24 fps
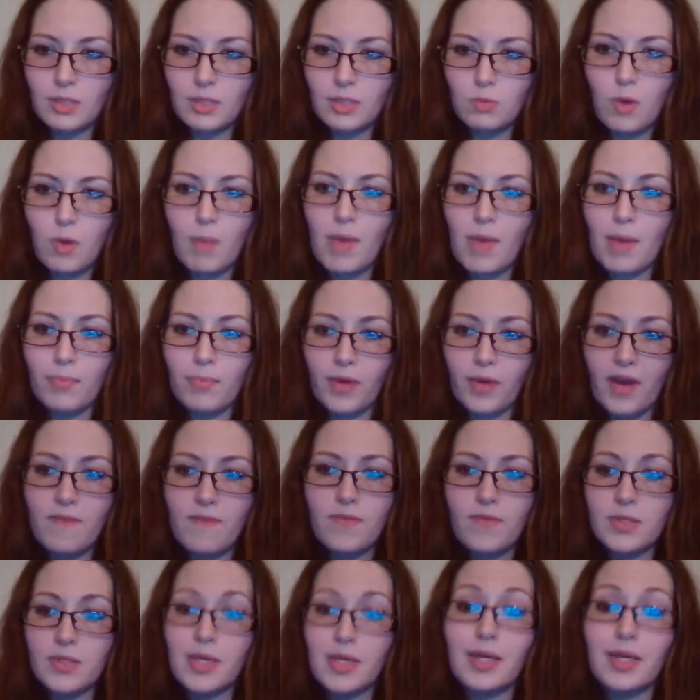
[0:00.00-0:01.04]
that's why my
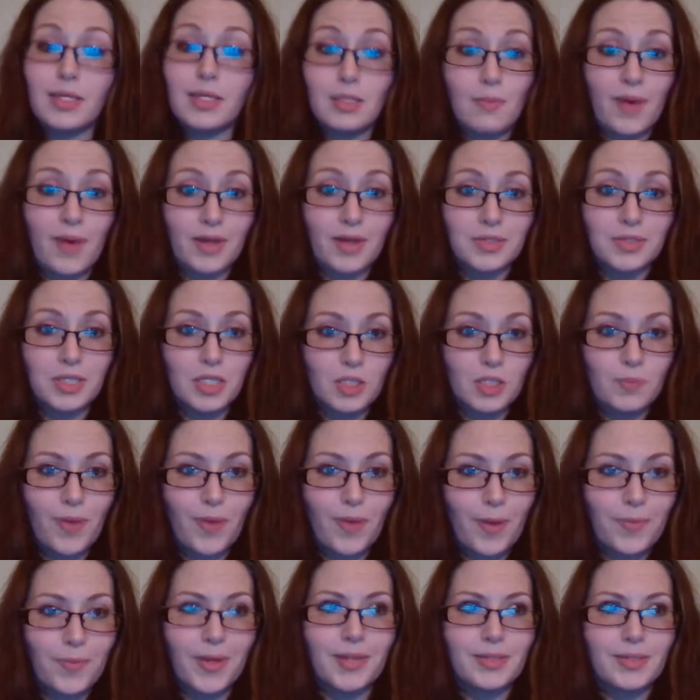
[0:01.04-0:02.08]
brain feels like it's about to
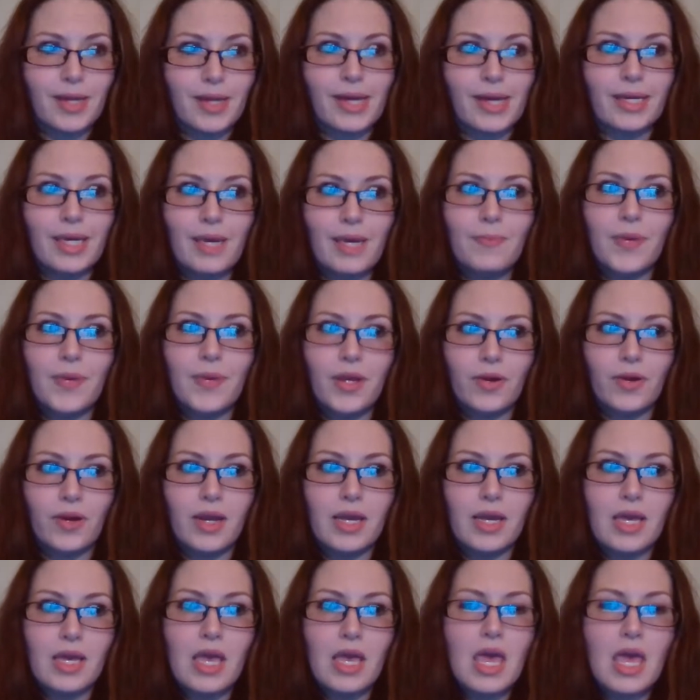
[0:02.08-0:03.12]
explode, because I keep
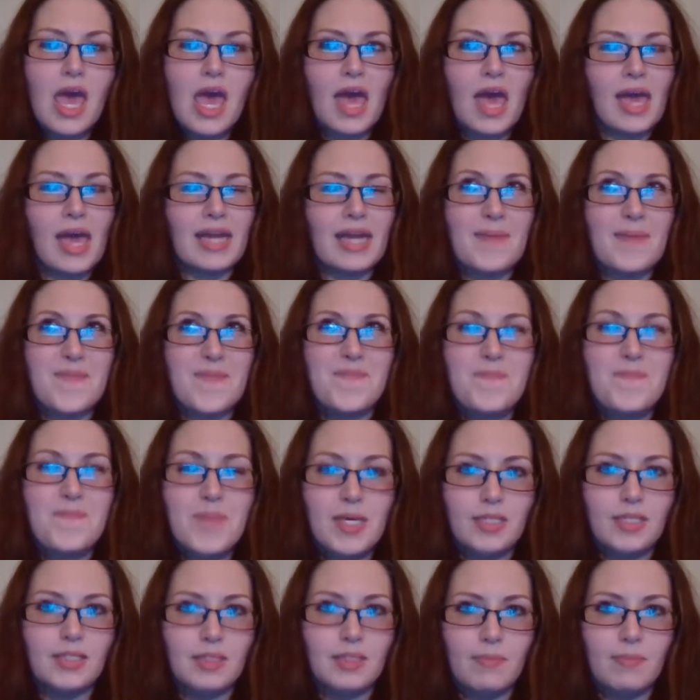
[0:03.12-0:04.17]
hearing an
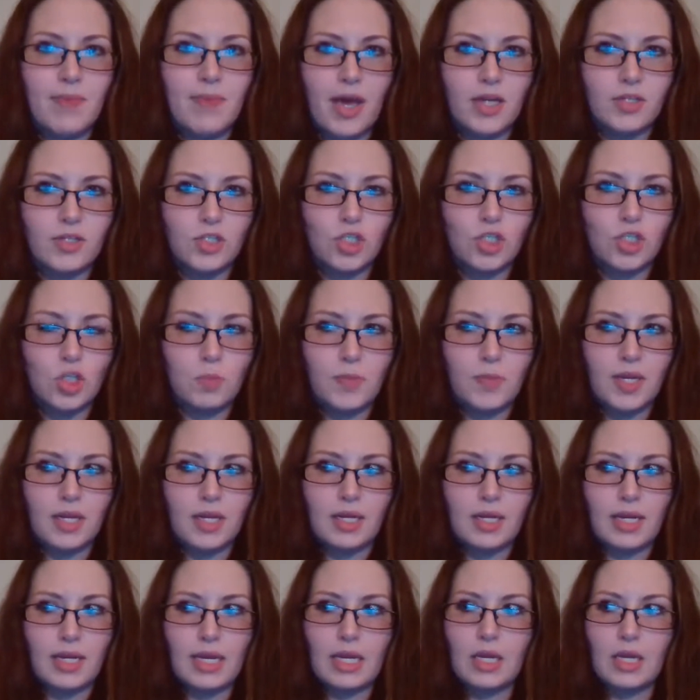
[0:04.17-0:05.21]
immense amount of
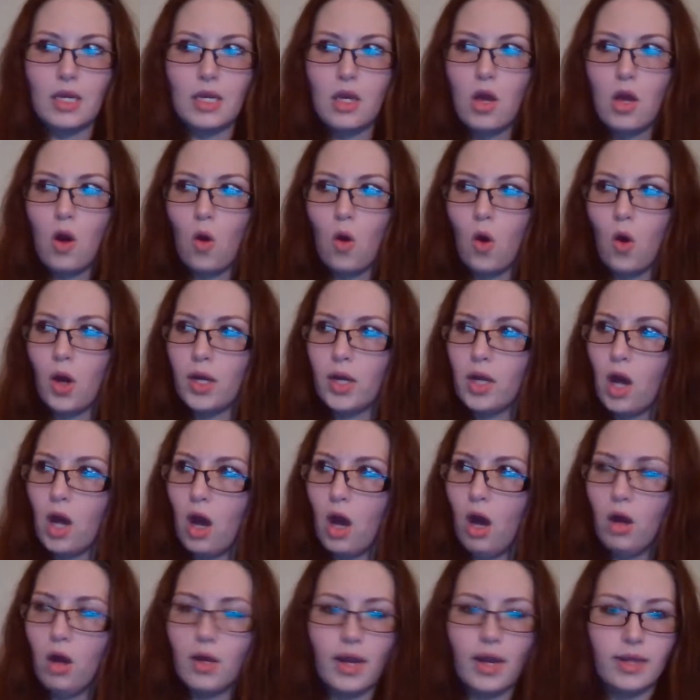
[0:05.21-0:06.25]
stupidity
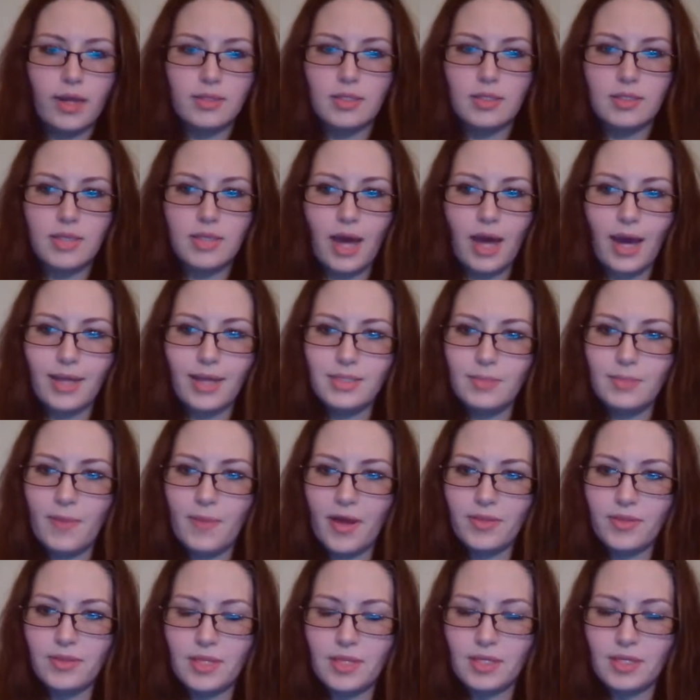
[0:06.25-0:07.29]
on all kinds of
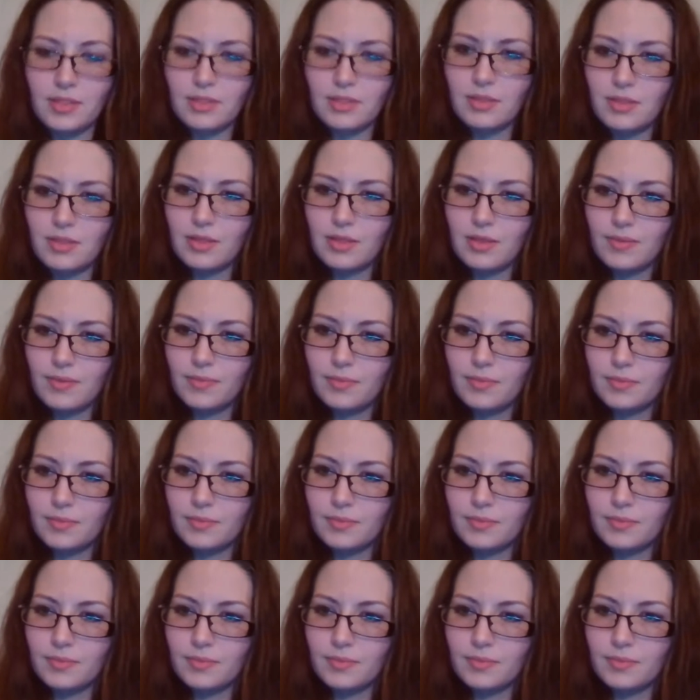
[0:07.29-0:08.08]
sides about this.